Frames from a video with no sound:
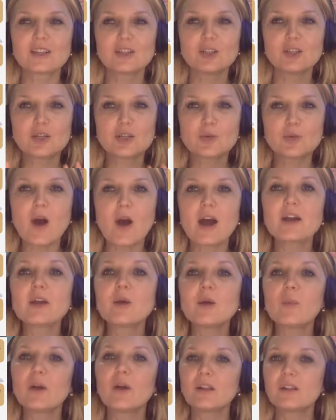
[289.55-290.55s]
Don't worry,
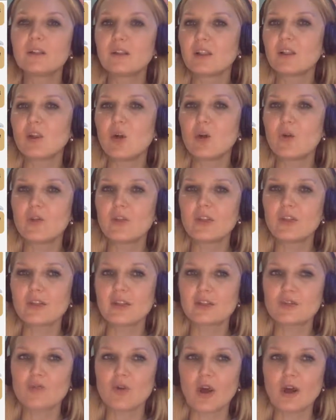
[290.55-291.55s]
we'll learn this
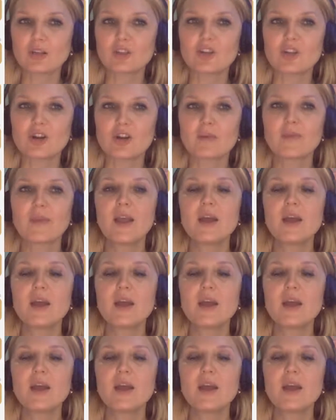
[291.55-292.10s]
structure.